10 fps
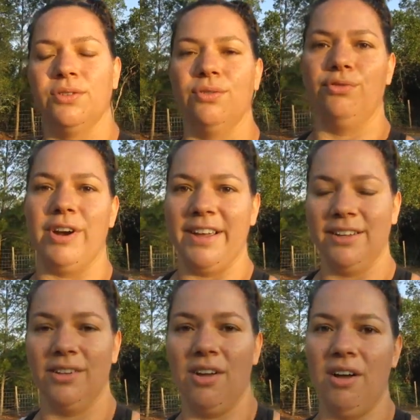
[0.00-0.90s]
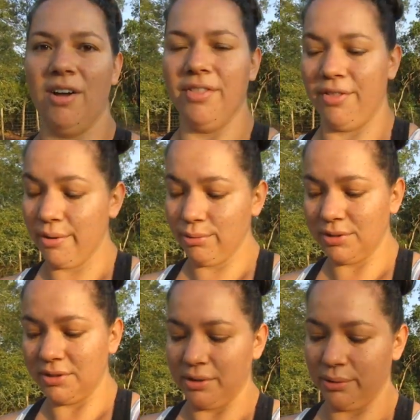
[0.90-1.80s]
so right along
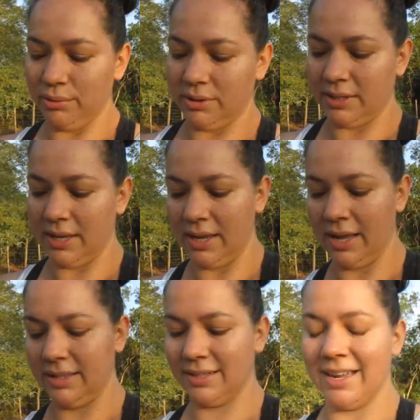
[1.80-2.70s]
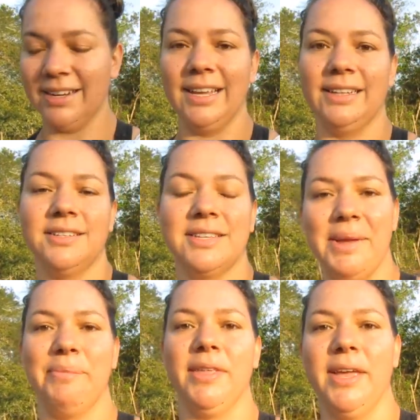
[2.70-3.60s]
those notes it's kind of like the
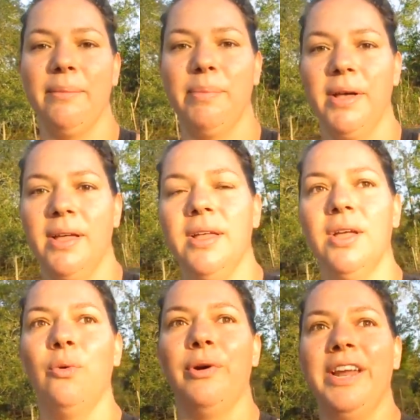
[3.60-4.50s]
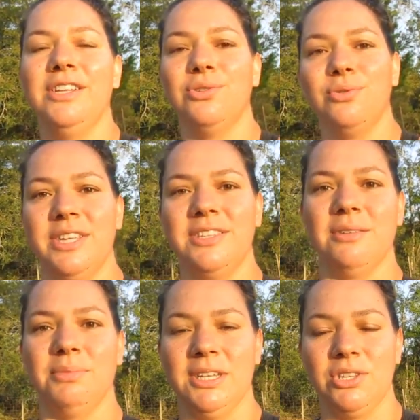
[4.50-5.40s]
same thing but when I do eat
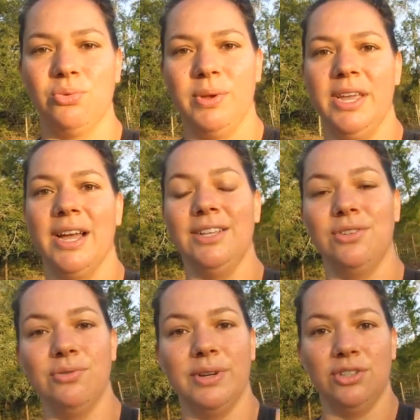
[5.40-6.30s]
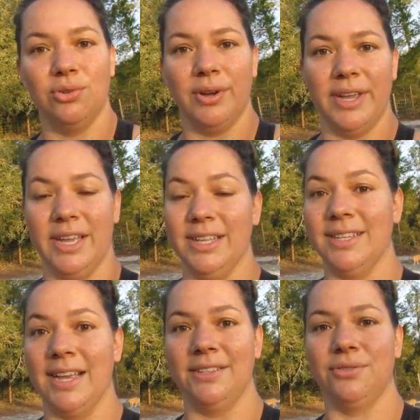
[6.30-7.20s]
something sweet I do enjoy it it
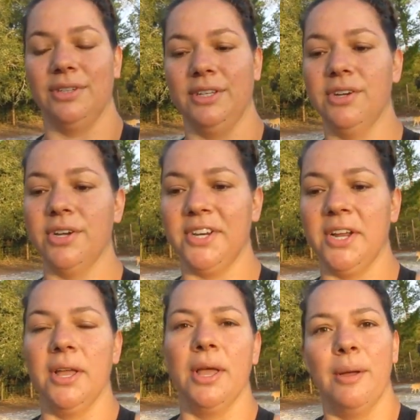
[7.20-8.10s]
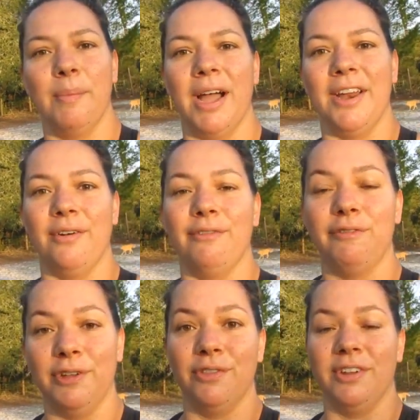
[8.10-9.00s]
tastes really good but I don't
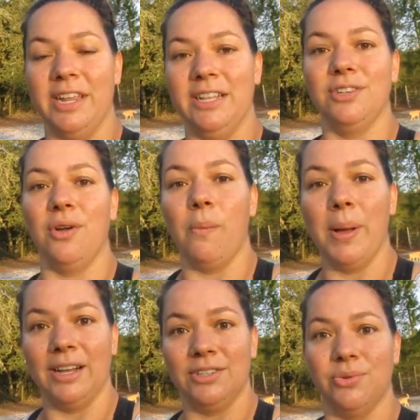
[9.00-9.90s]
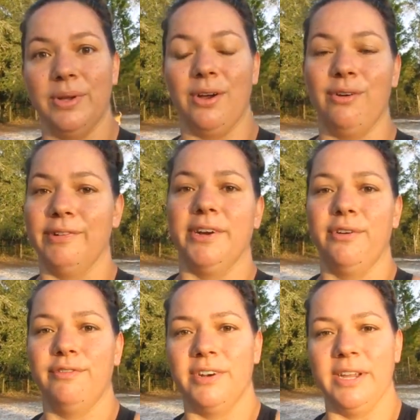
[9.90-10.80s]
feel the need to go back to it over and
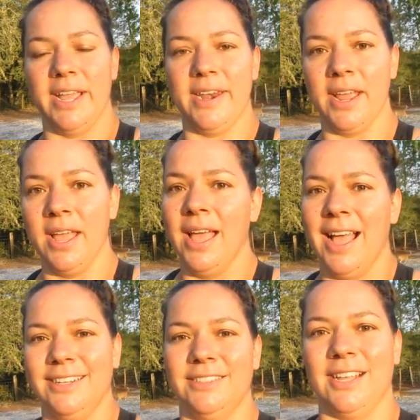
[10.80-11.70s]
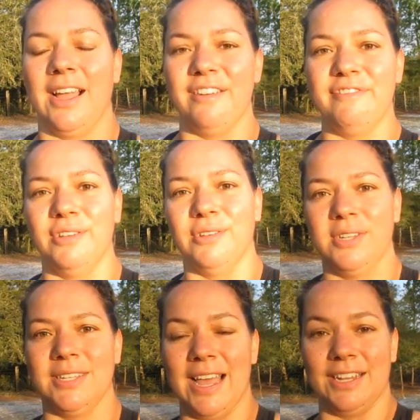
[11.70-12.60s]
over again I just kind of feel
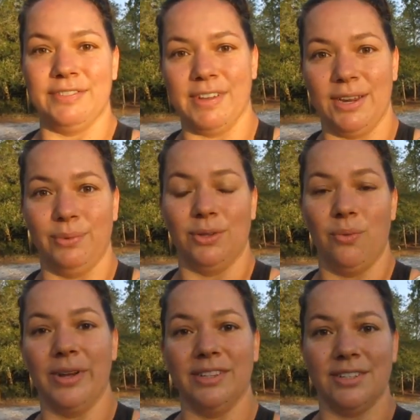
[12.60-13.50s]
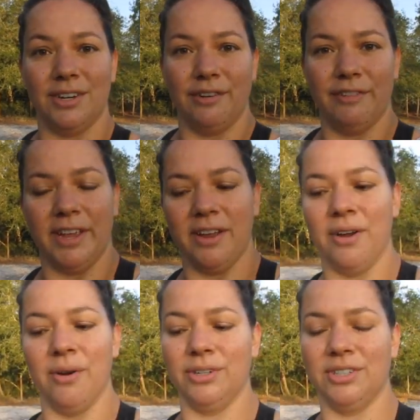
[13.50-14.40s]
satisfied with the one serving
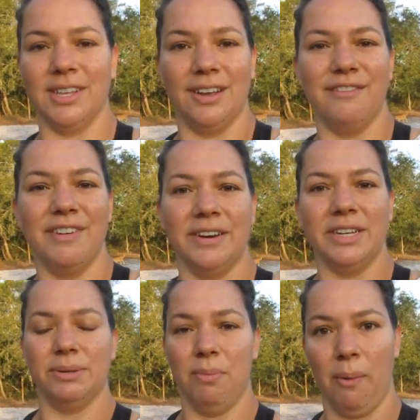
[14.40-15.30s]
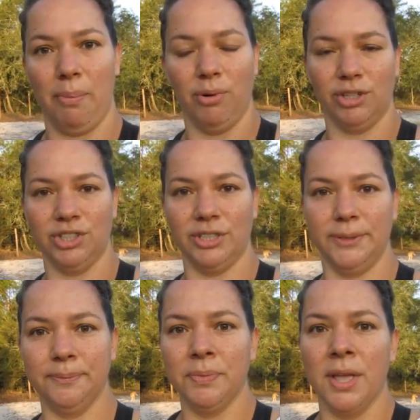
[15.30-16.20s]
or just like a very small
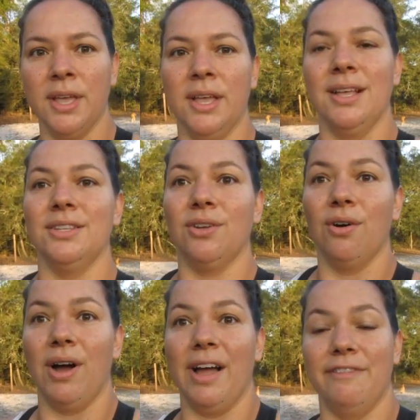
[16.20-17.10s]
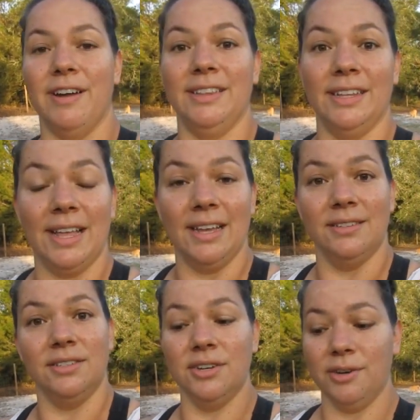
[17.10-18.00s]
portion so I find that that
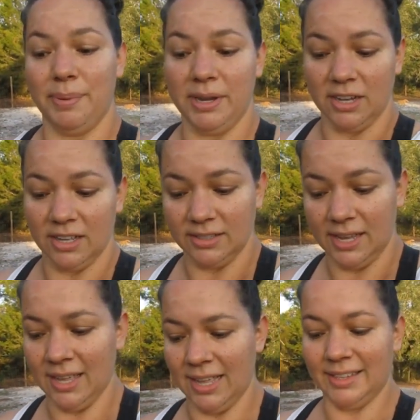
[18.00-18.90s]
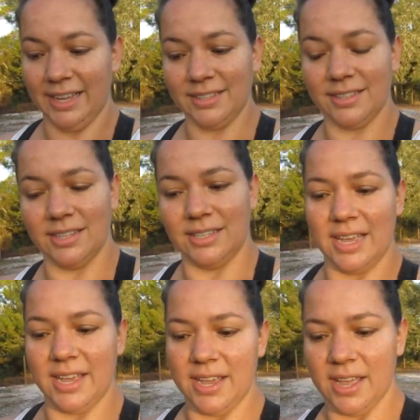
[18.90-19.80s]
is good because at the end of the
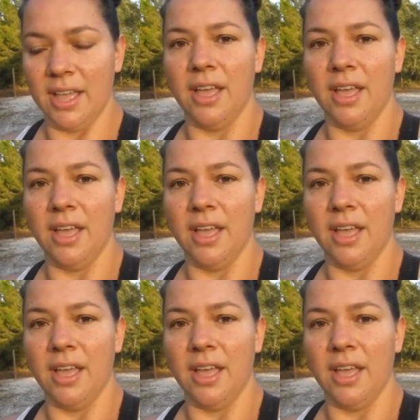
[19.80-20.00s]
day,